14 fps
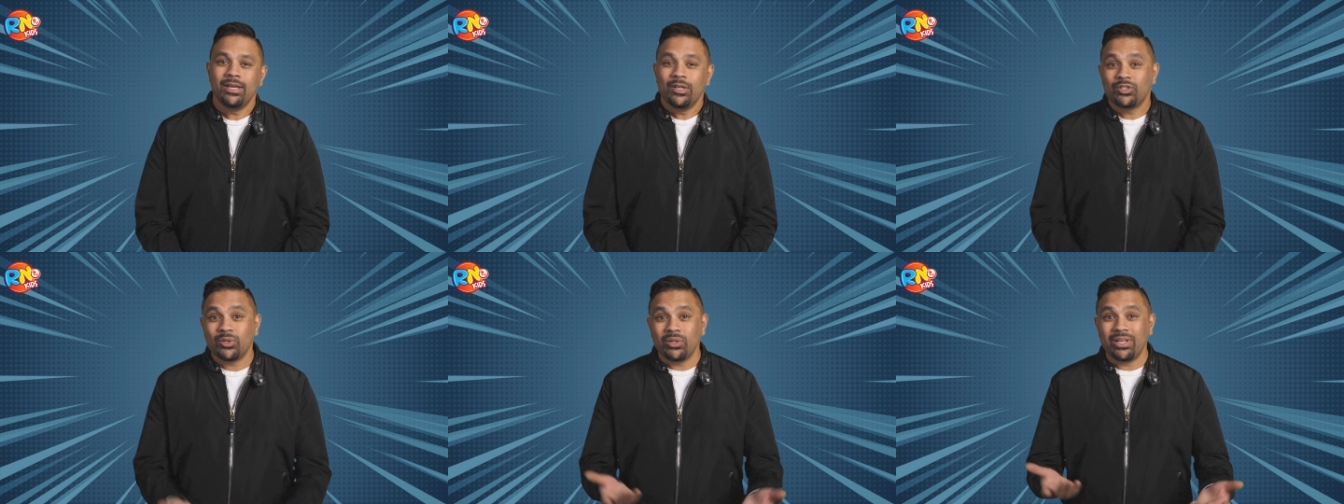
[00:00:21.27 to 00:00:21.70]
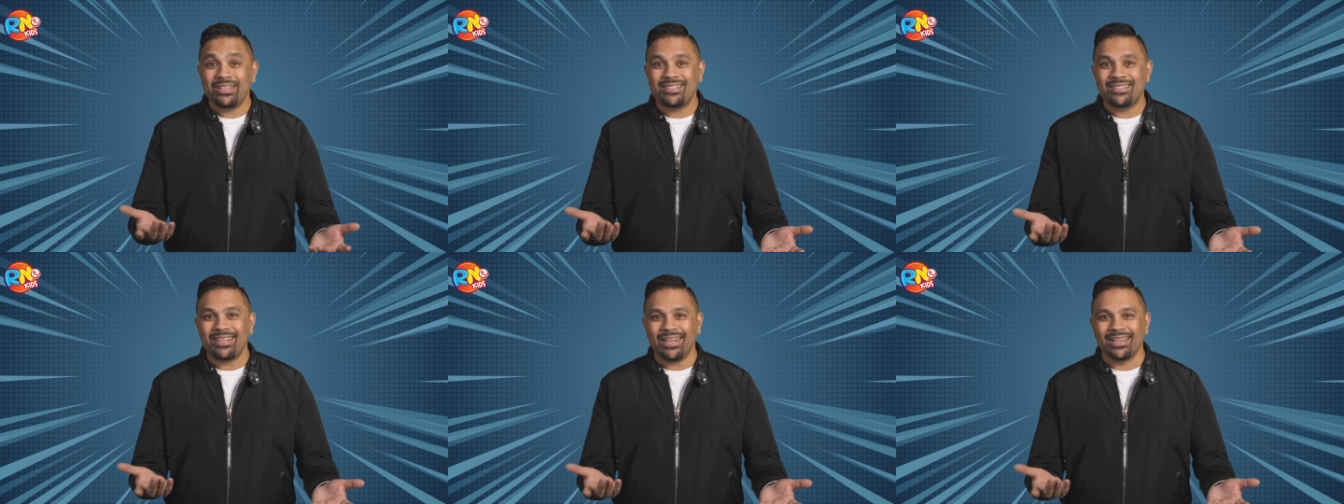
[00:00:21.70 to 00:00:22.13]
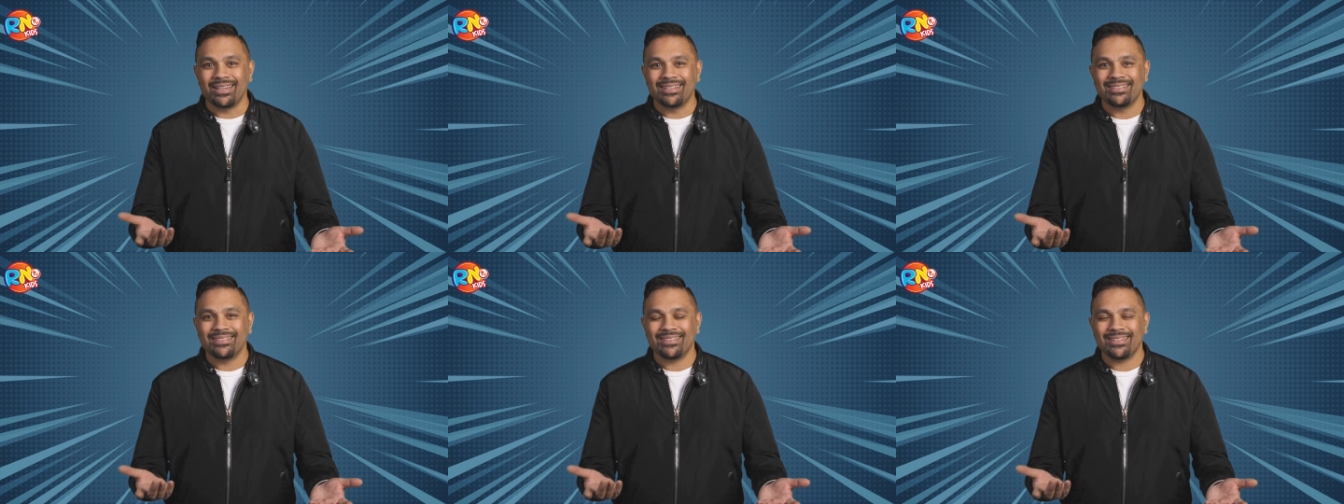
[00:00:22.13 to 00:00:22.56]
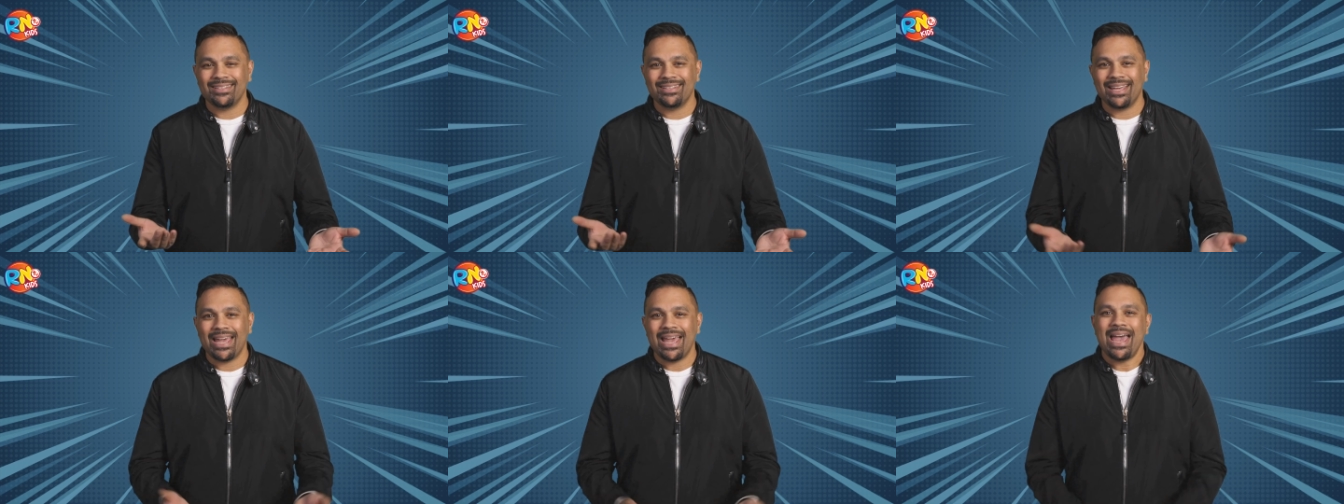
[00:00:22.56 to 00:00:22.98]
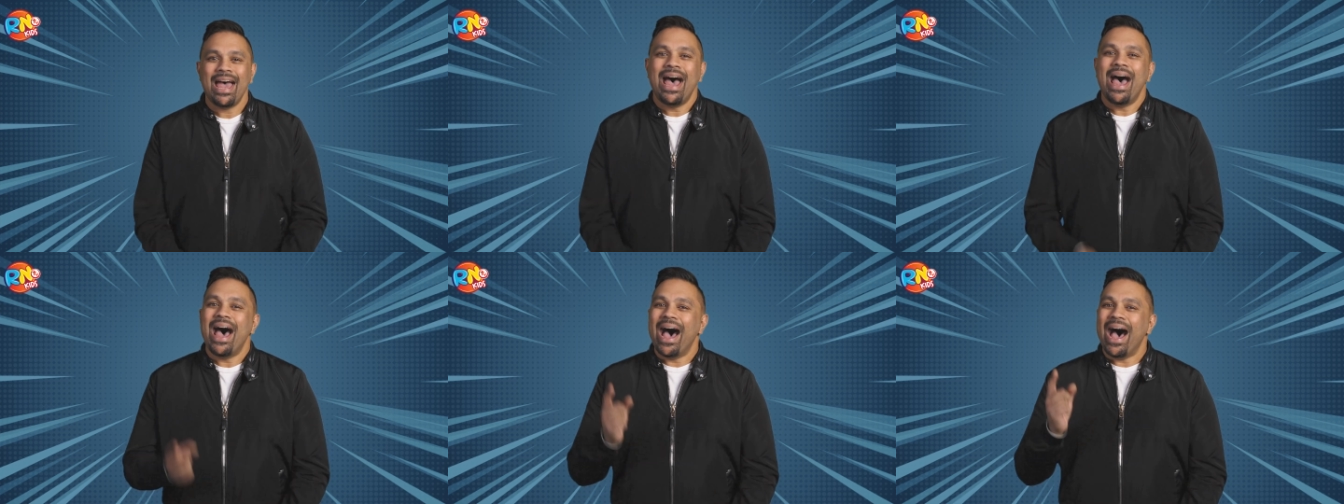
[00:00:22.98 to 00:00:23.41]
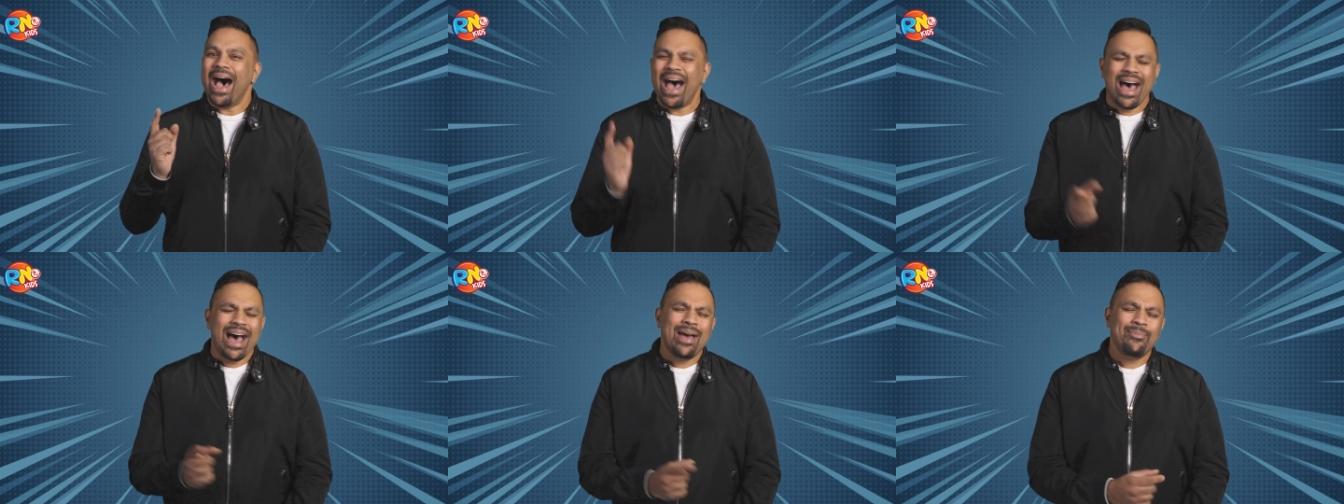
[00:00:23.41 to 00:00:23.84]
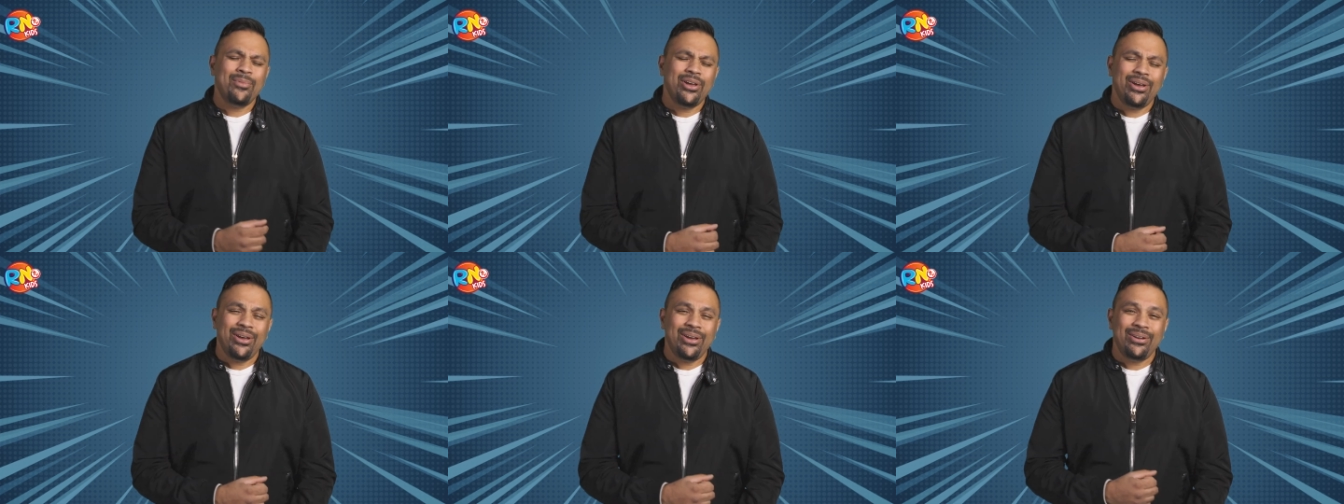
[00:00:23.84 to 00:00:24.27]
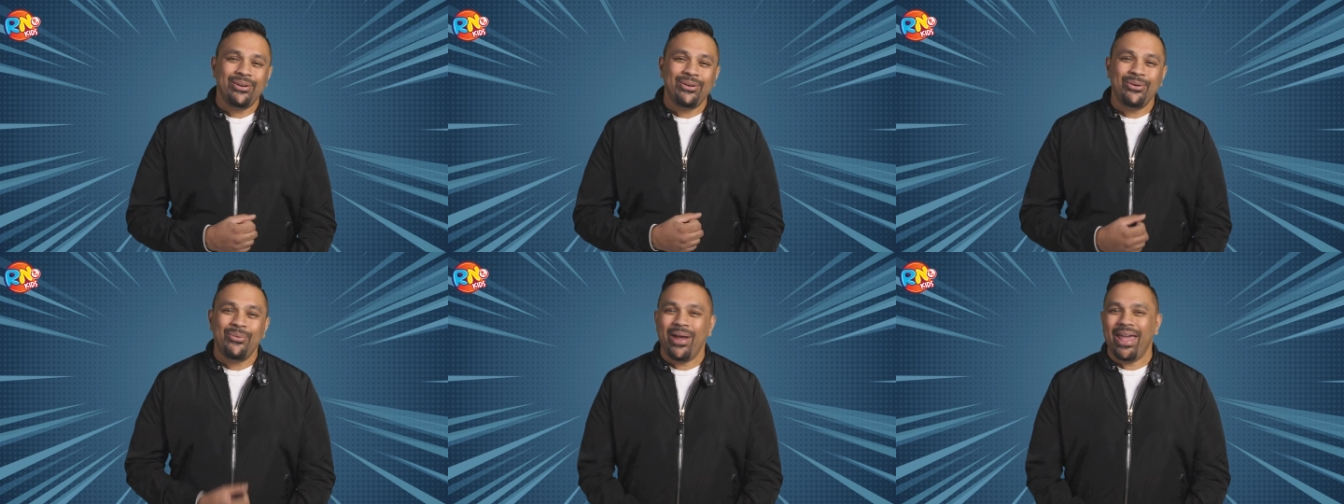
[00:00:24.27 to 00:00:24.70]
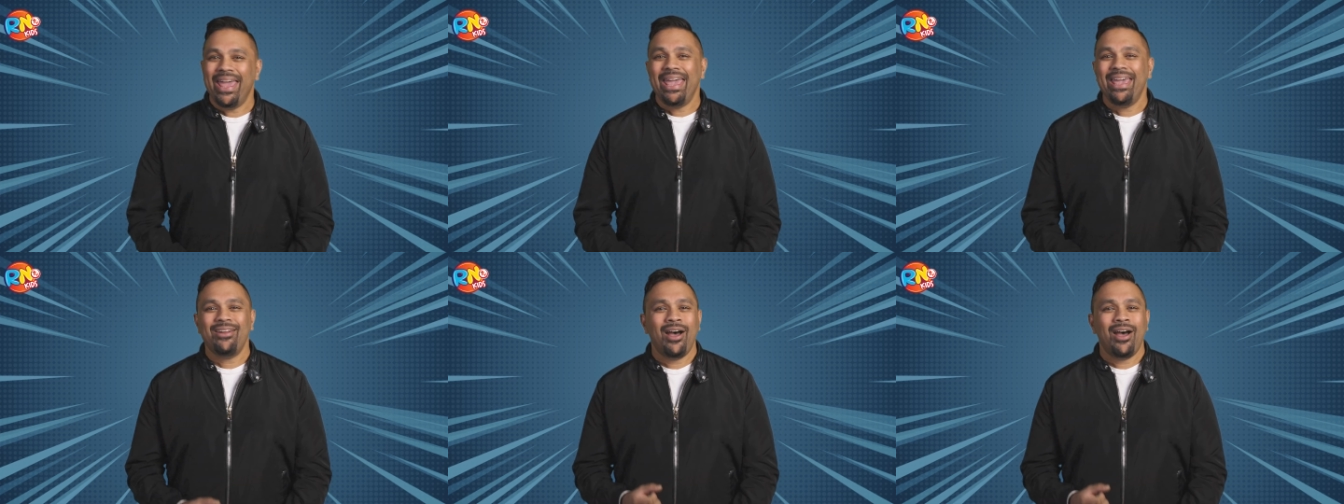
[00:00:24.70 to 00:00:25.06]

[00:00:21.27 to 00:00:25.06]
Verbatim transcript: So let's sing. I'm gonna wait